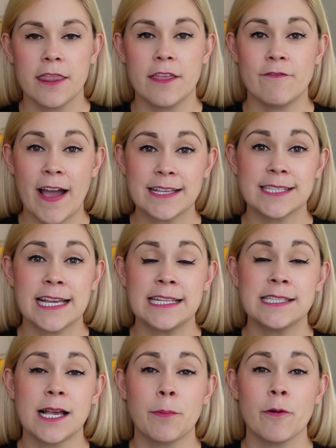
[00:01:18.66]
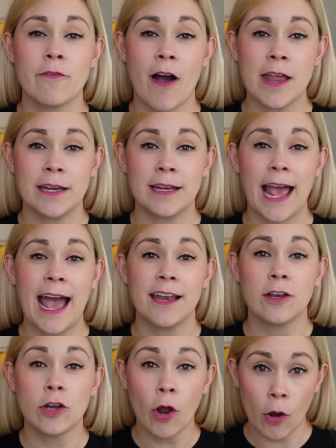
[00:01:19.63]
the vaccines are provided
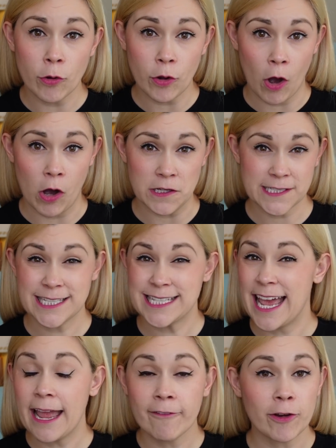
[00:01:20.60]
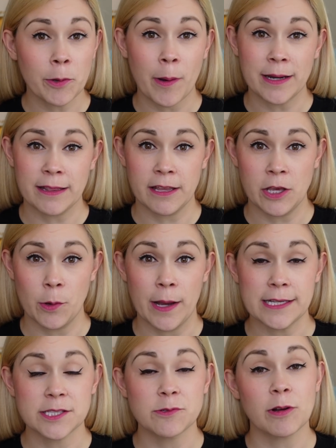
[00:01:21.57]
at no cost to everyone in the
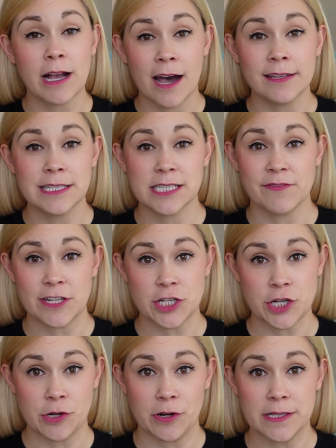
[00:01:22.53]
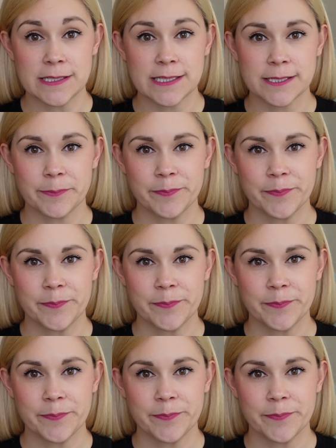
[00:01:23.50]
US, regardless of insurance.